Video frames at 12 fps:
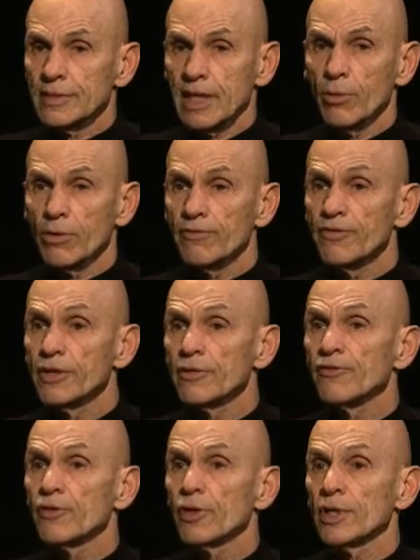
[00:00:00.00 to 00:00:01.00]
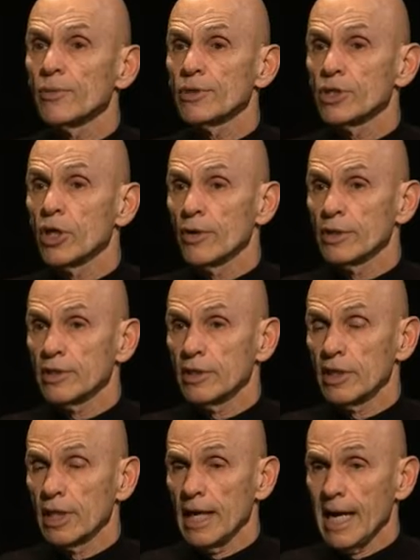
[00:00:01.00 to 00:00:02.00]
They were fearful it was going to
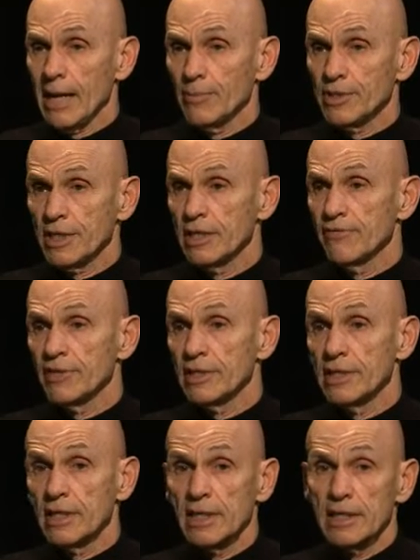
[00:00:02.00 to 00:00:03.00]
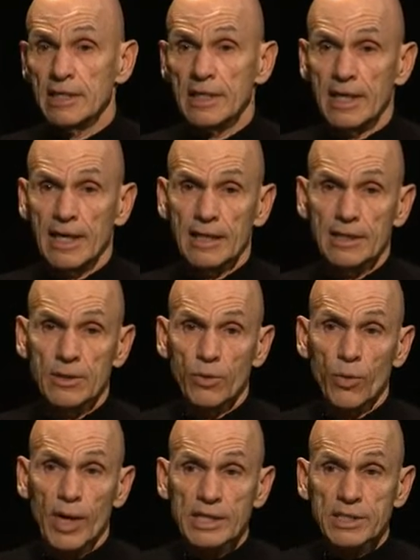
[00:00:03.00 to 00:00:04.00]
collapse, and if it did, and the
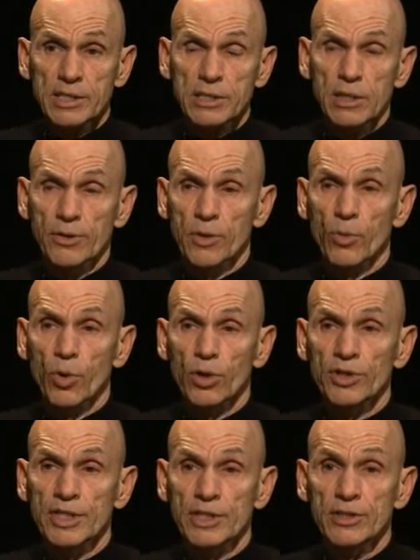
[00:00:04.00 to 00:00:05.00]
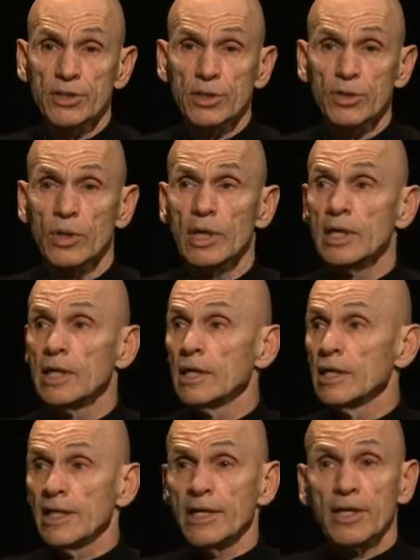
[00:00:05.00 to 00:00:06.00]
west slurry wall did too,
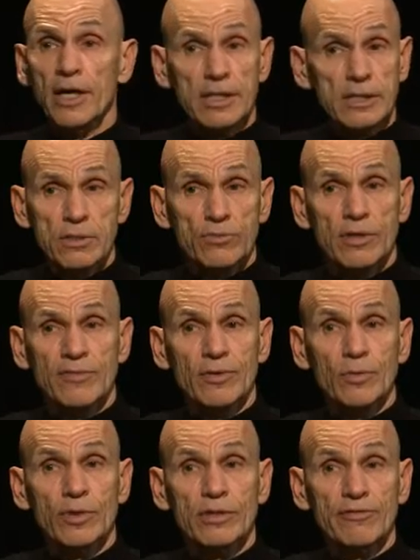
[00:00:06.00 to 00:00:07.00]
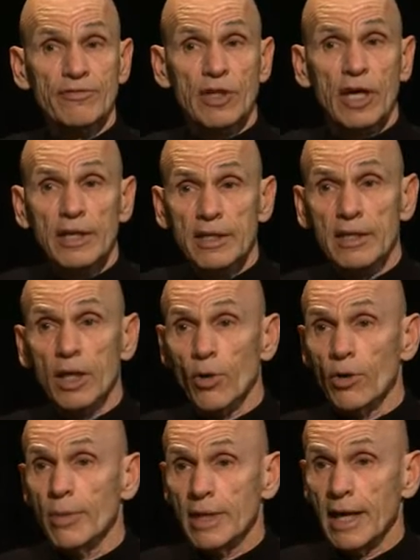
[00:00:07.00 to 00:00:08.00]
then the Hudson River would have flooded
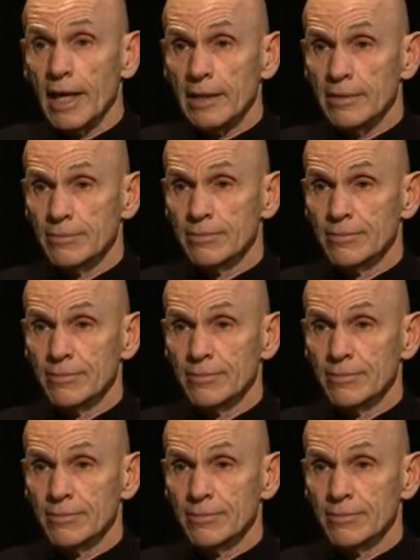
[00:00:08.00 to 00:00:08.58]
Lower Manhattan.